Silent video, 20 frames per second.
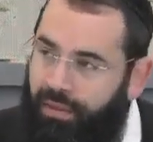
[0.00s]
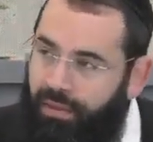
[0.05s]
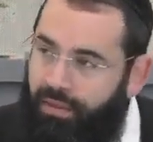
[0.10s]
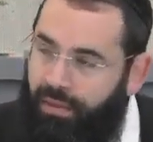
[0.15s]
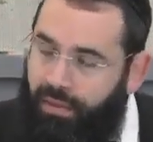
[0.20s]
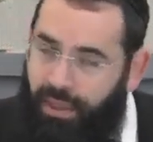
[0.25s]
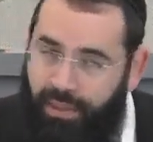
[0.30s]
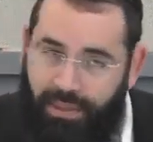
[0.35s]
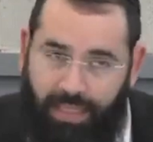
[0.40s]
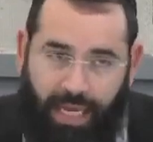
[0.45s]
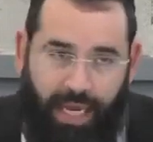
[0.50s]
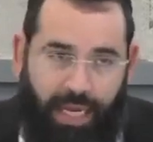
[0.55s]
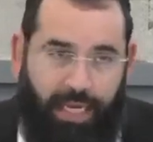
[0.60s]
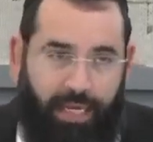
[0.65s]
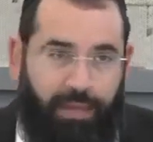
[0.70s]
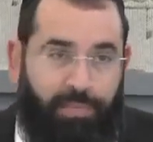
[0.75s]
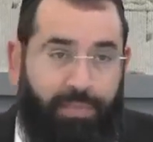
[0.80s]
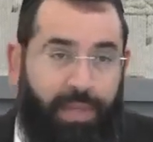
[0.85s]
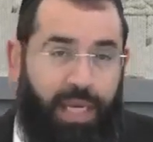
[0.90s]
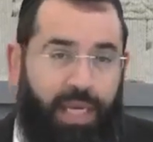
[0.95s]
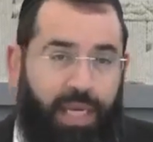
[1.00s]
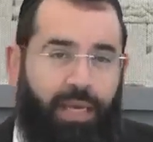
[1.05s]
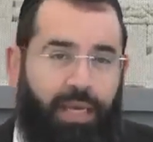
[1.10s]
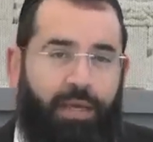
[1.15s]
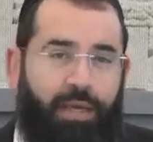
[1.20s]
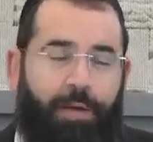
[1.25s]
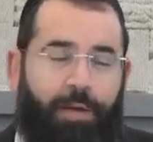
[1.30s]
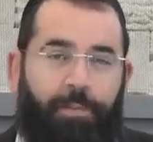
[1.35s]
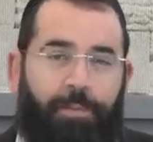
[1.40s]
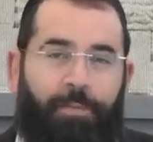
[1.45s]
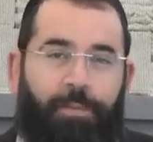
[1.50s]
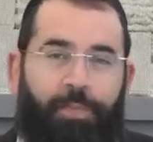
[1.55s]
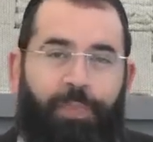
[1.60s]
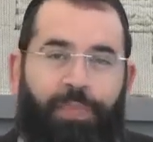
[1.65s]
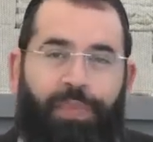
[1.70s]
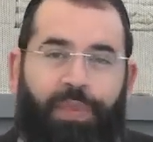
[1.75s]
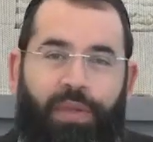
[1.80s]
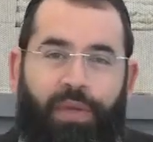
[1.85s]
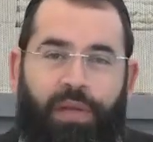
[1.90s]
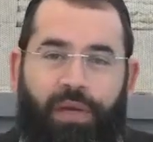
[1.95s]
That's A. B,
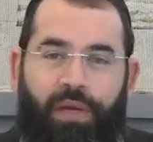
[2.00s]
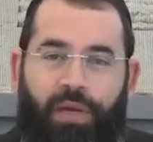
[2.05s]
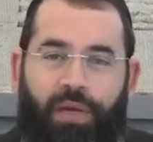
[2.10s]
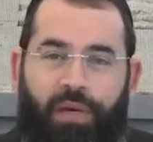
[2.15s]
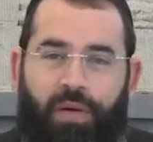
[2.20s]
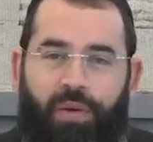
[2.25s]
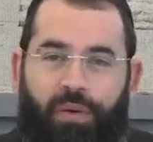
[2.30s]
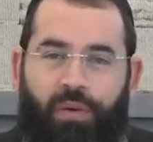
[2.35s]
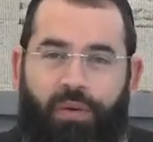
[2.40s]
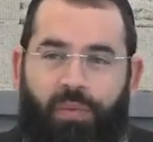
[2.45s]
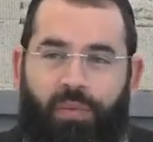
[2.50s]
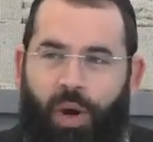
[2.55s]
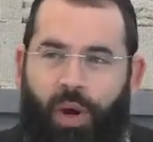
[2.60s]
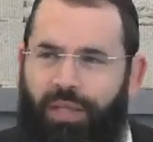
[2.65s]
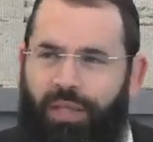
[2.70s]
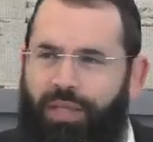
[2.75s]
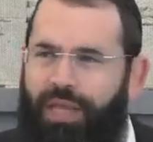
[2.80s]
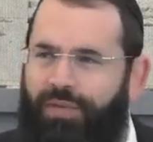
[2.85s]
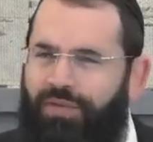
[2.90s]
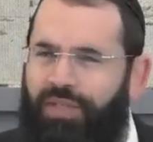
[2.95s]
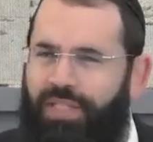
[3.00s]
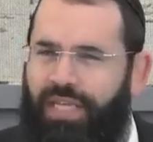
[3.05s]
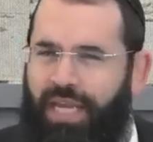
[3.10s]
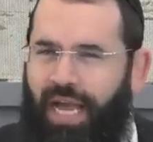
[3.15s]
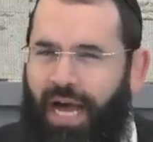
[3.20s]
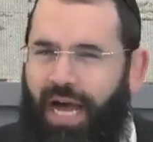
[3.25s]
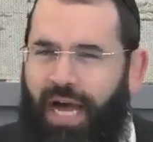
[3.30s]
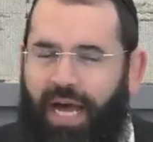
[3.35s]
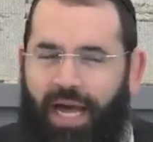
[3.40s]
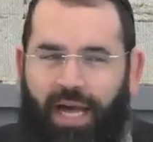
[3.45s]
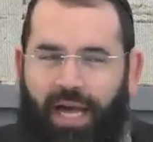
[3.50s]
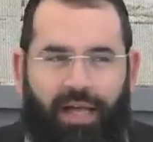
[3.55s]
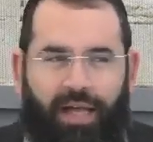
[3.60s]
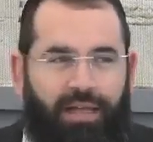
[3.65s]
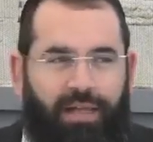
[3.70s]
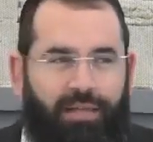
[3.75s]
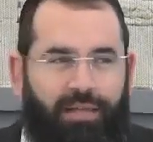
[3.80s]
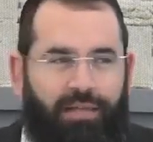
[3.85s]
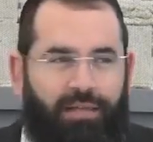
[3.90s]
why do you have to say ach?